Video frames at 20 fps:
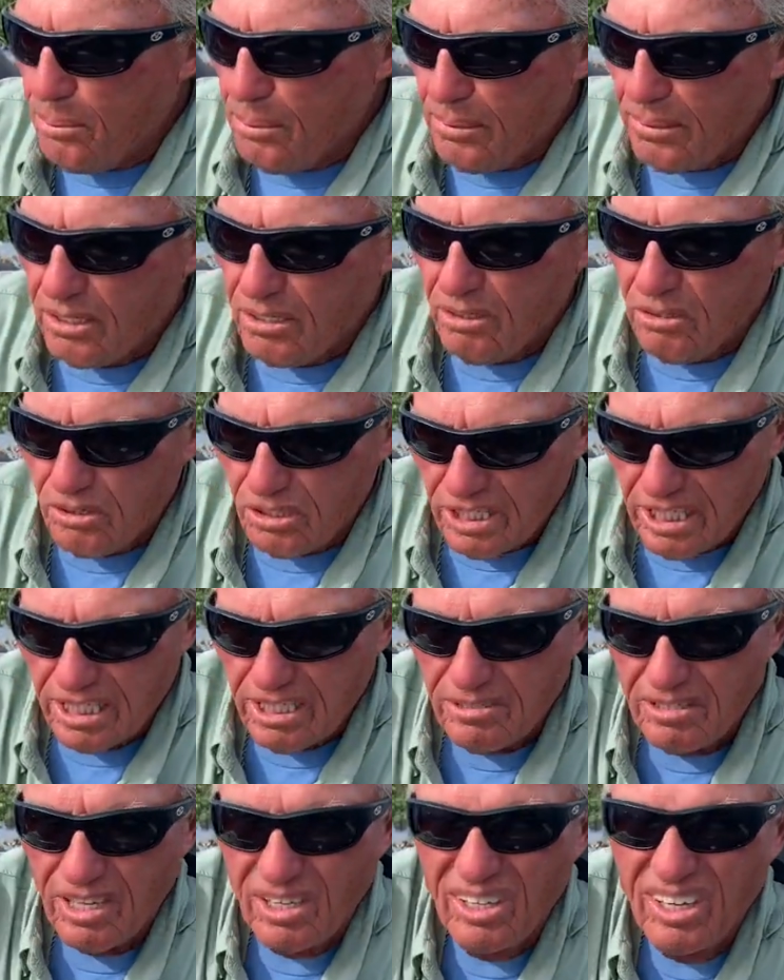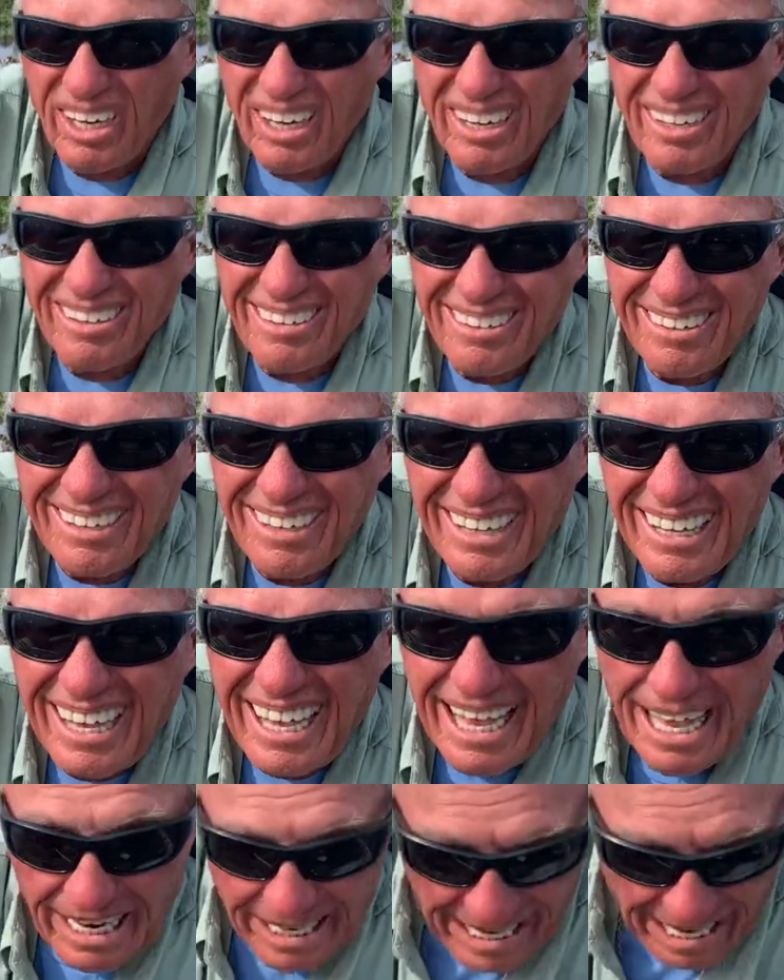You notice that snell knot?
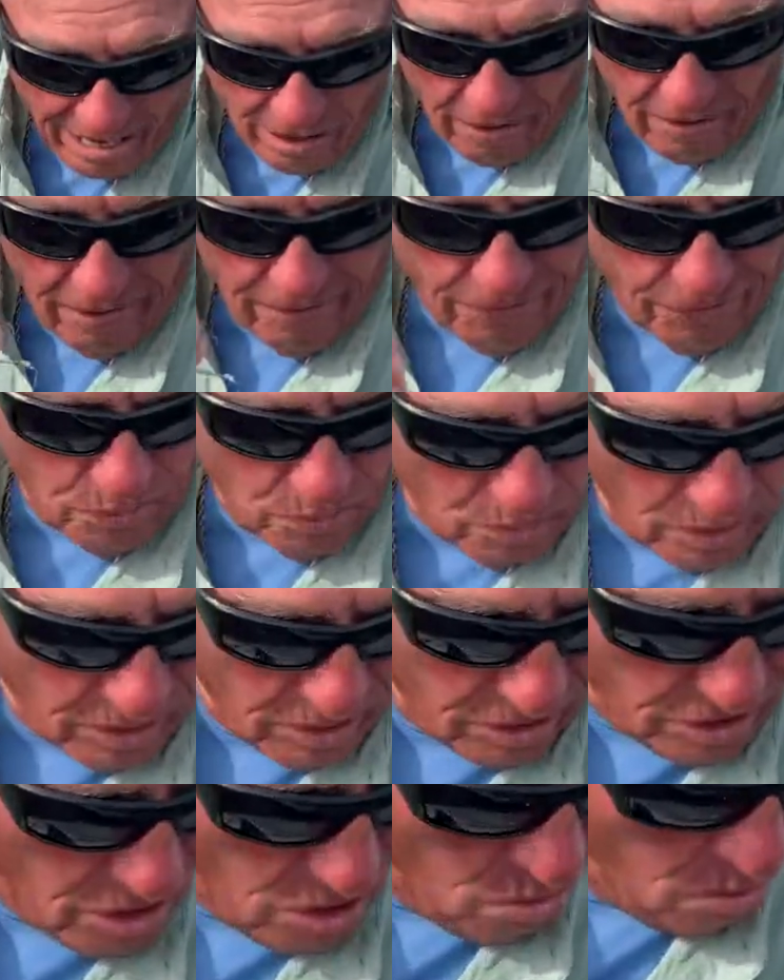Now, if you want to go